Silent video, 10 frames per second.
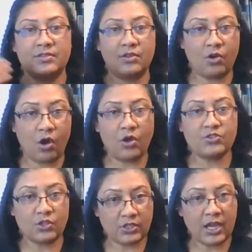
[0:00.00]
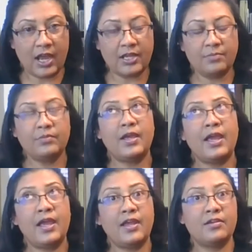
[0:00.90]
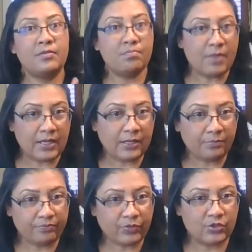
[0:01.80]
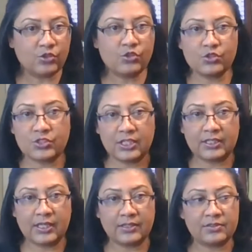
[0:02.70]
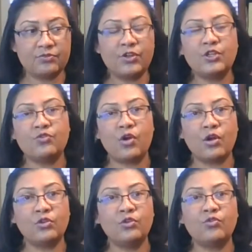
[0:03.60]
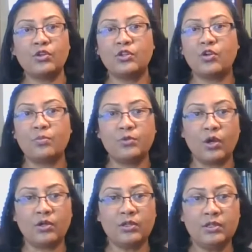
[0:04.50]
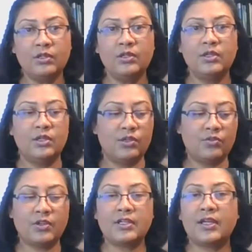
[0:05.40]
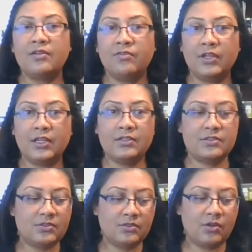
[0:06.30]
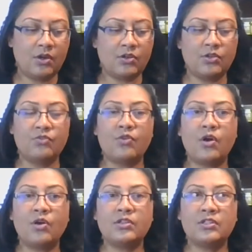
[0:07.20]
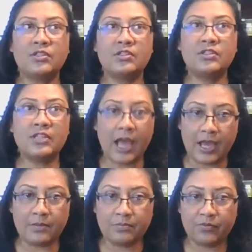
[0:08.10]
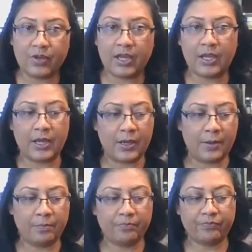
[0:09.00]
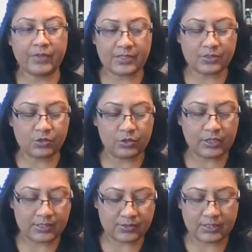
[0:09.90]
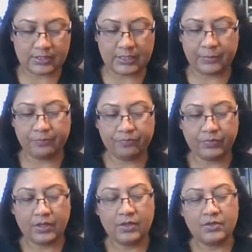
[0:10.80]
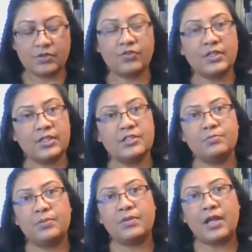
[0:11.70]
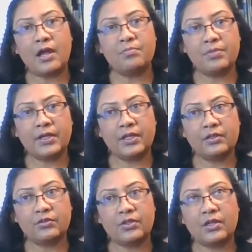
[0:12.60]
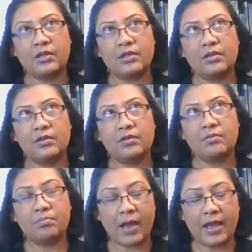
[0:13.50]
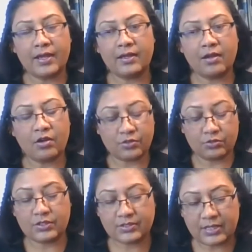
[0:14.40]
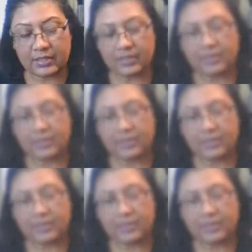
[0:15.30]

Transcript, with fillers: cost or time, and money. So those three things. What do you want? Do you want the top dollar? Do you want the convenience? Or do you want time where um, it's sold instantly? So what these people are bringing to the buyer or to the seller